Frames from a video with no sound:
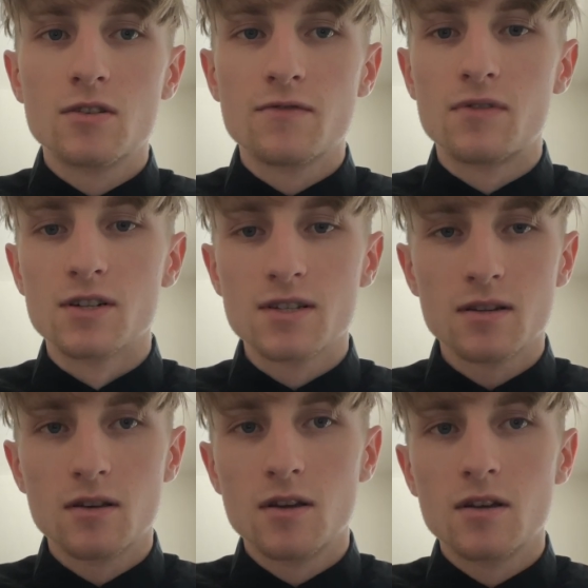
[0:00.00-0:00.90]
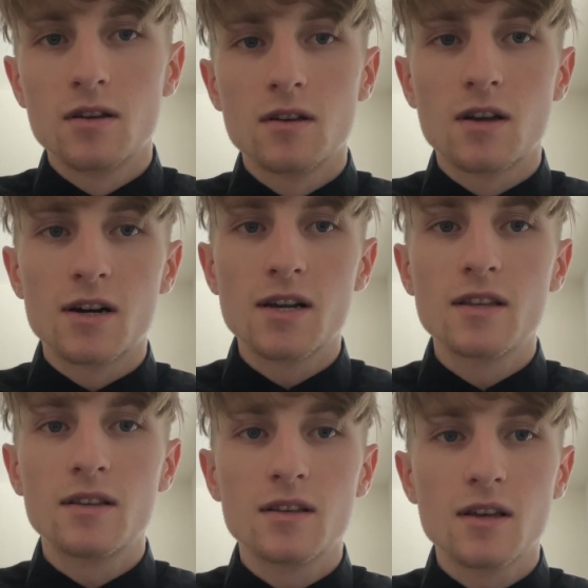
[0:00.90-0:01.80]
First,
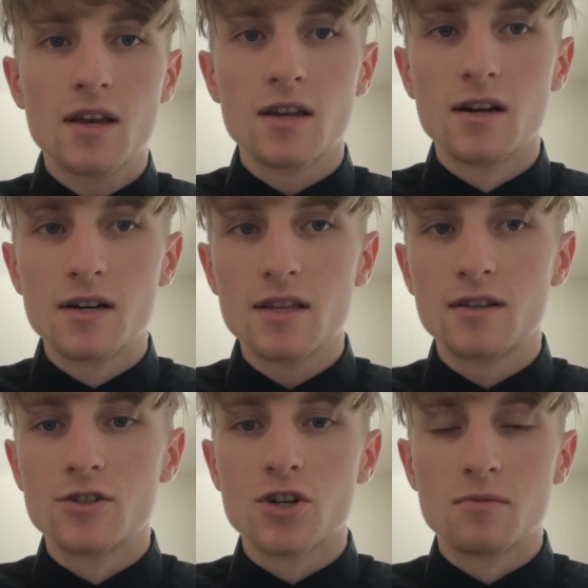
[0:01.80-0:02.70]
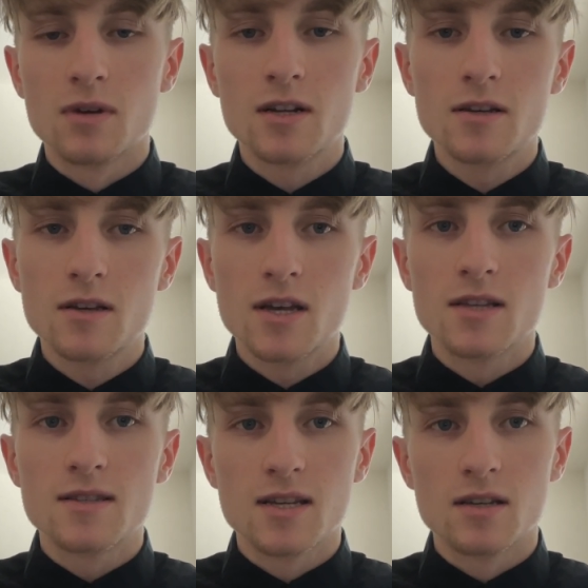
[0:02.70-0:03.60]
create a greater Germany,
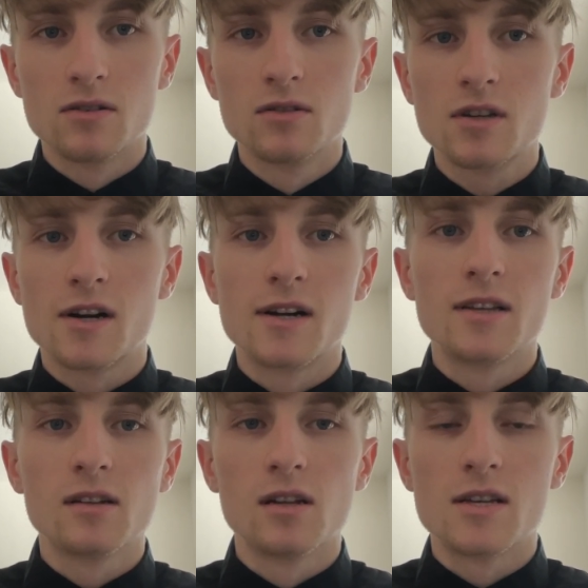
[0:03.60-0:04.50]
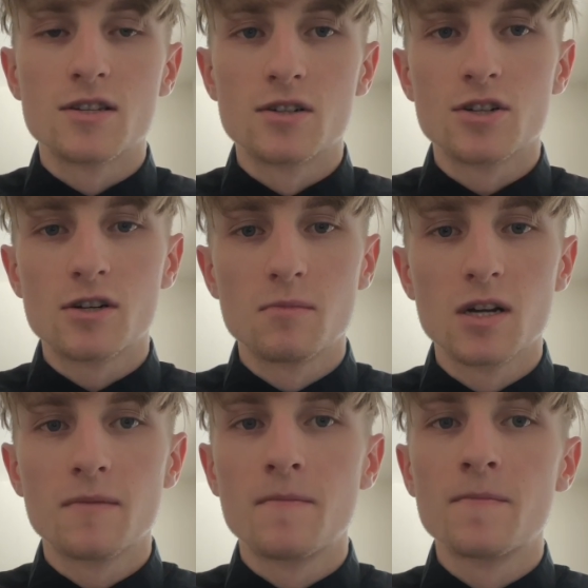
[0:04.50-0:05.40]
and second, create lesser
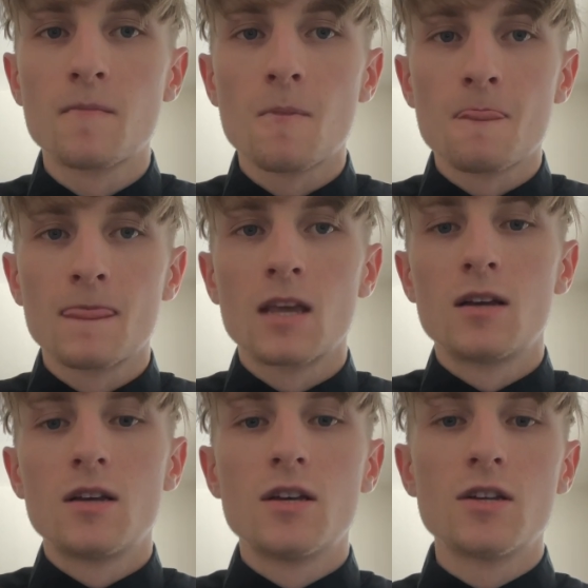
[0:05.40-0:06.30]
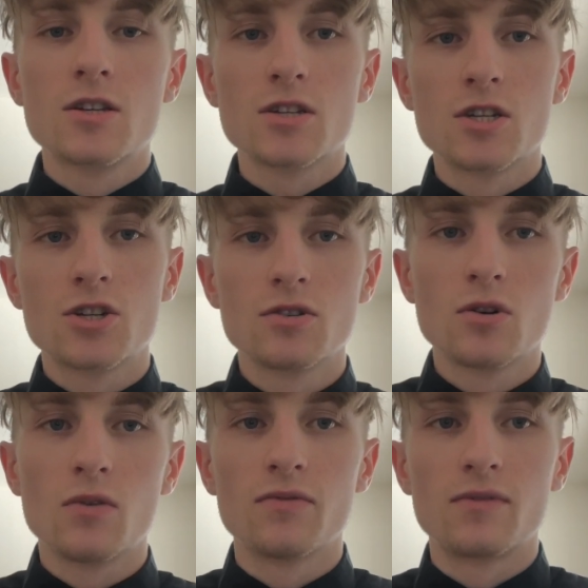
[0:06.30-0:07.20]
Germany. Session
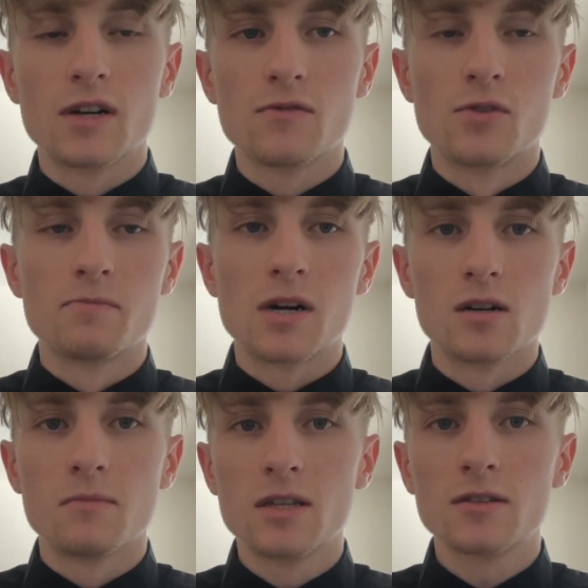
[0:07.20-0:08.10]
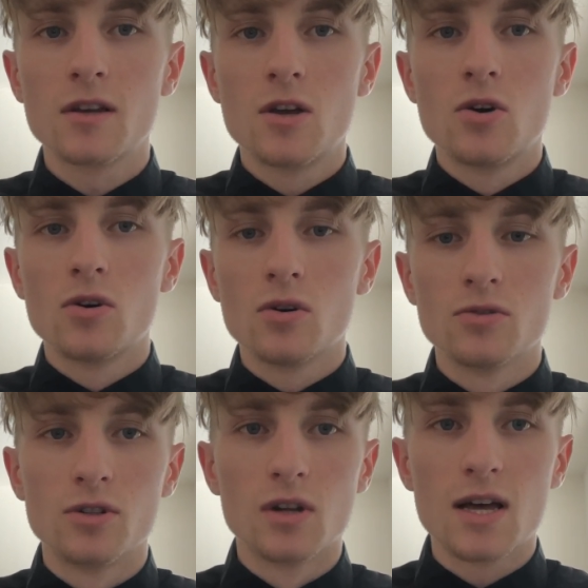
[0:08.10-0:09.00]
of Frankfurt Parliament.
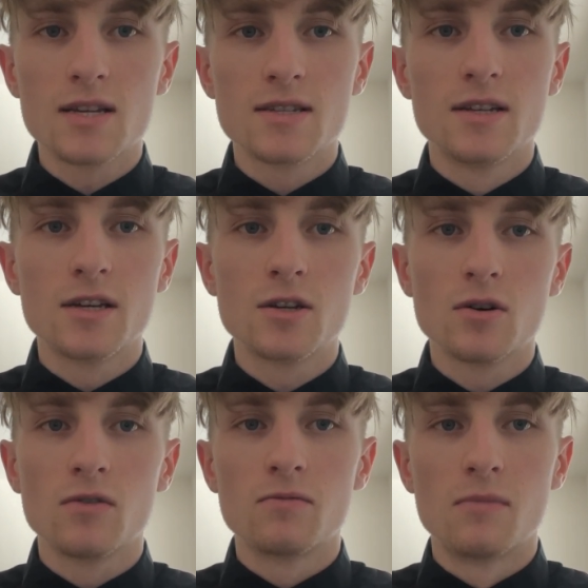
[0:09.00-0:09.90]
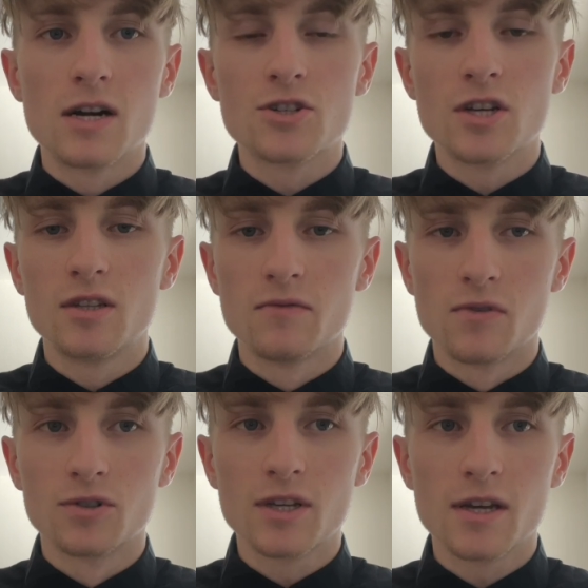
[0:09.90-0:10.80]
On the last day of March
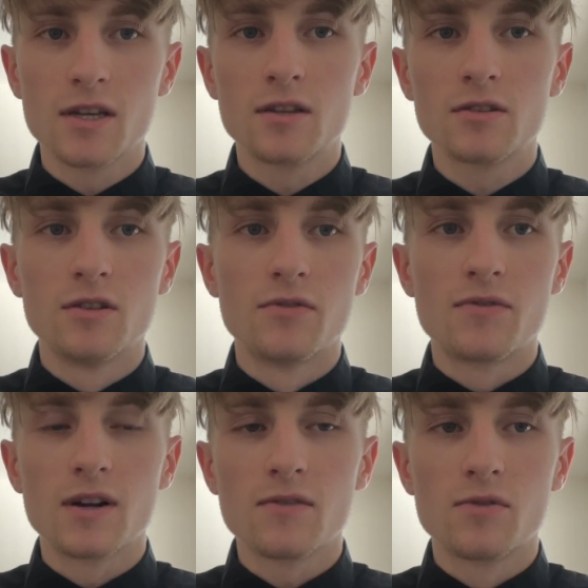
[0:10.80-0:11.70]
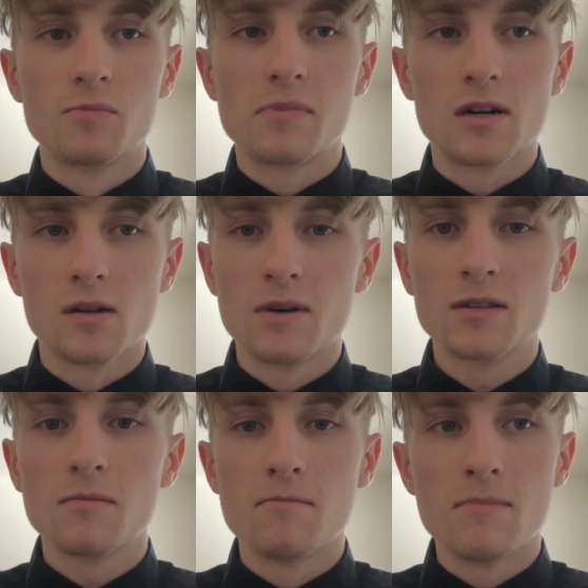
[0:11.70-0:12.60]
1848, the Frankfurt
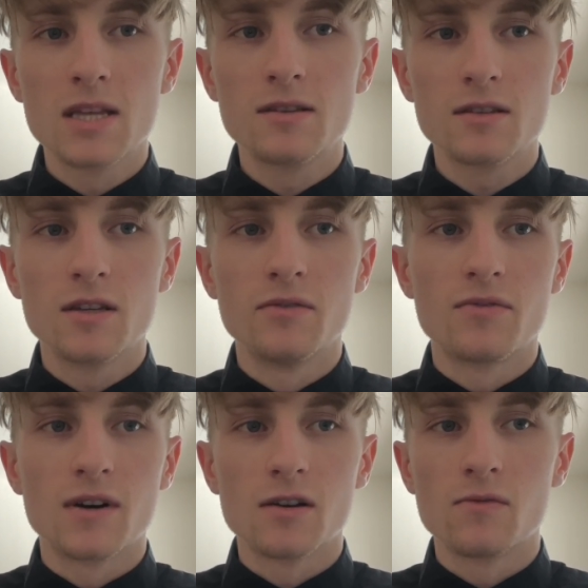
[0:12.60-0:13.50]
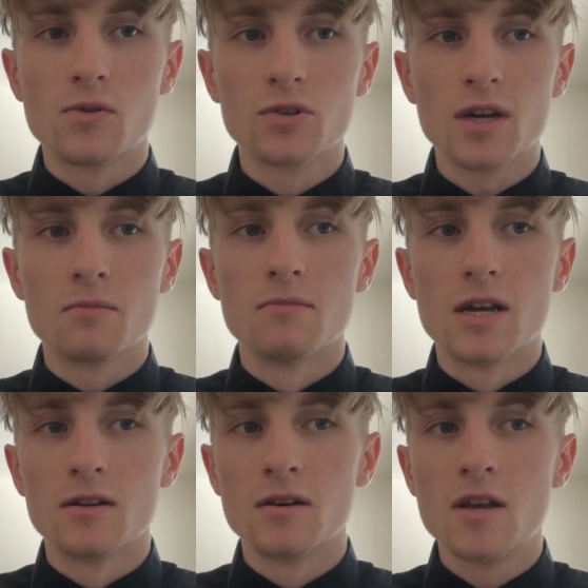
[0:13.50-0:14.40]
Parliament met in Frankfurt am
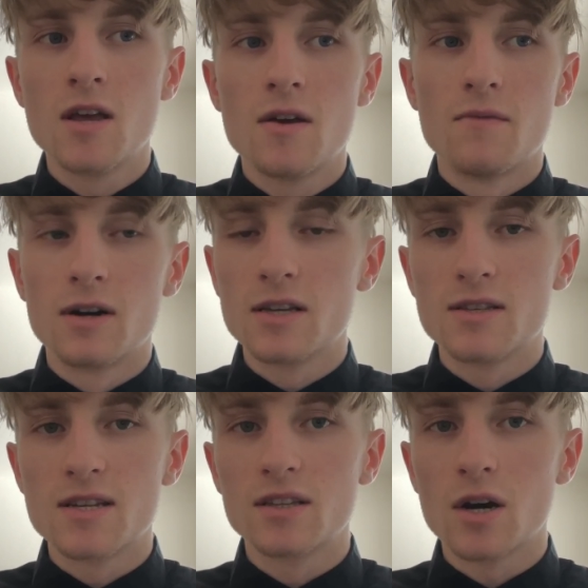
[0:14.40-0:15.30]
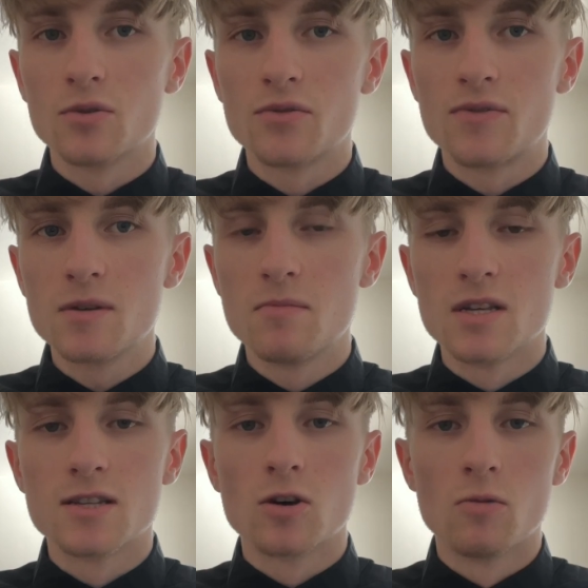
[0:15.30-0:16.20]
Main, where it set out three
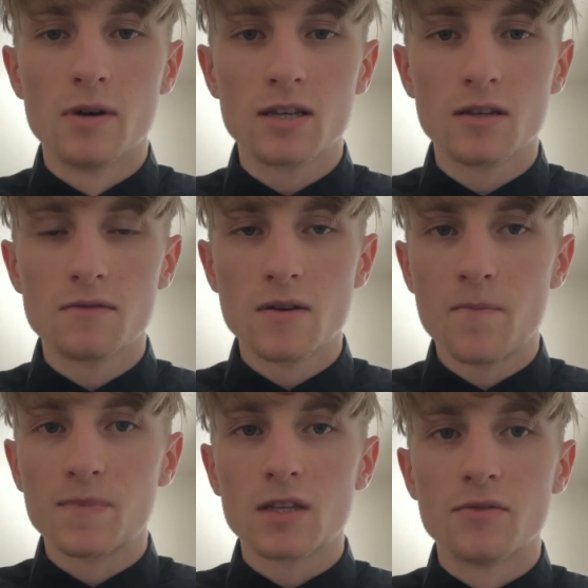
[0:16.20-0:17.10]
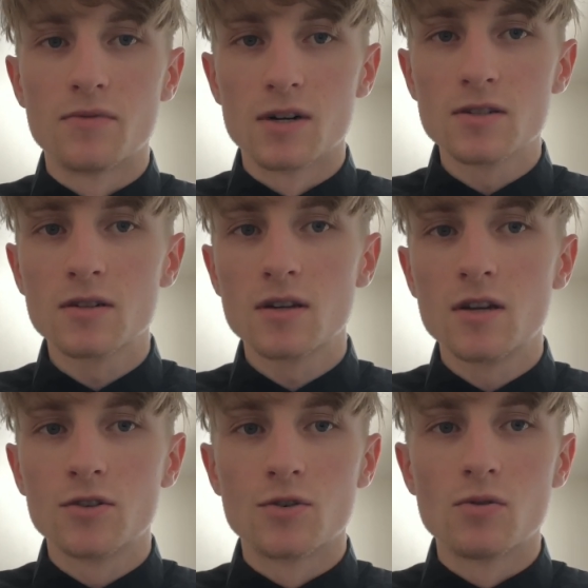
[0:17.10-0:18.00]
basic objectives. The first,
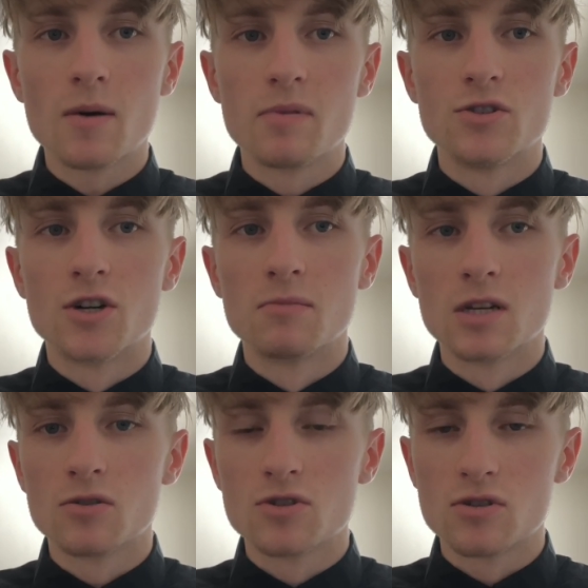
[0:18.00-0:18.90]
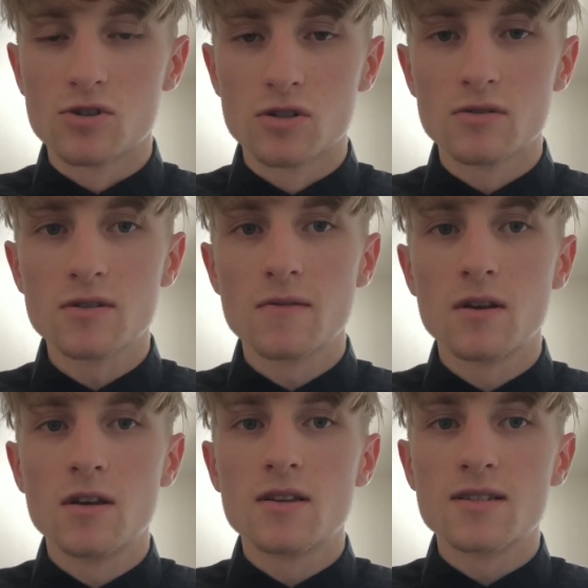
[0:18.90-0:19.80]
draw up a German constitution.
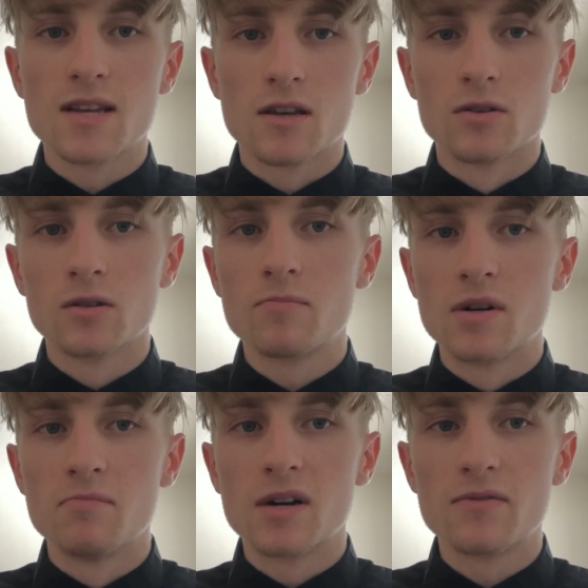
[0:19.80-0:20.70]
Second, prepare